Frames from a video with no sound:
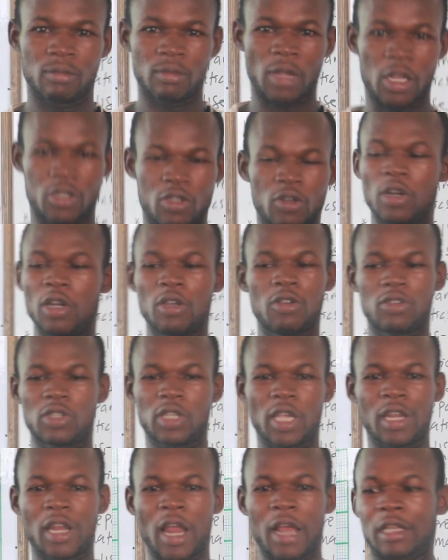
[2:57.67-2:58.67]
As soon as you
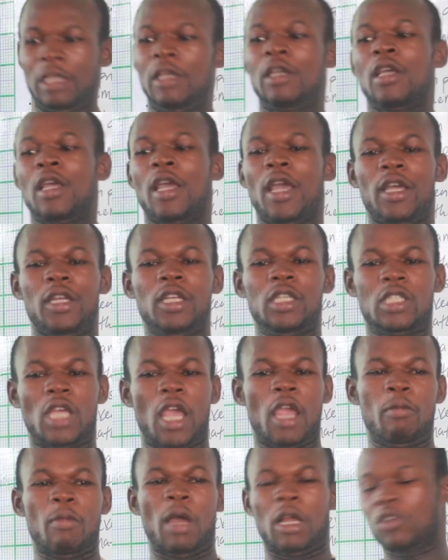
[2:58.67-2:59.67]
say that,
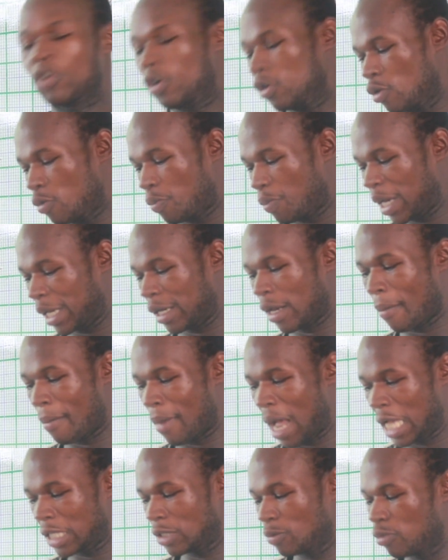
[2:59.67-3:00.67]
anytime at all you pick the
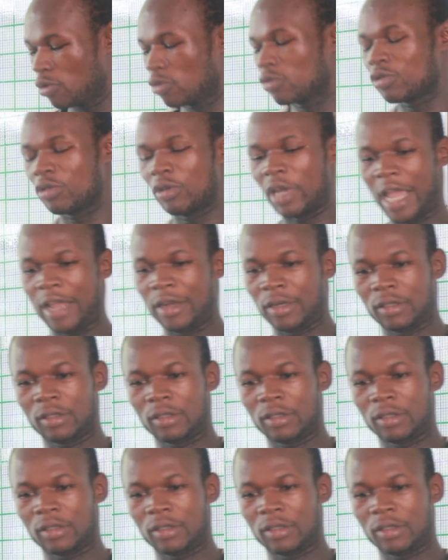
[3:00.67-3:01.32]
maths book to learn,